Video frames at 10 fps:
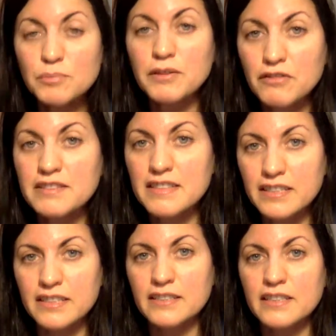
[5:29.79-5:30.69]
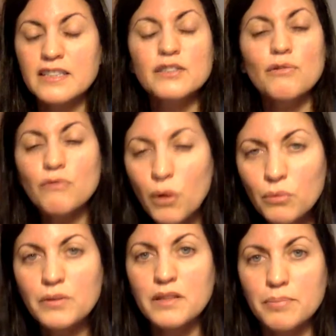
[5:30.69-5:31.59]
be resilient, you'll roll
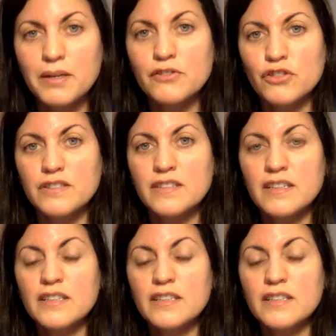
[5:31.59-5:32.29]
with the punches.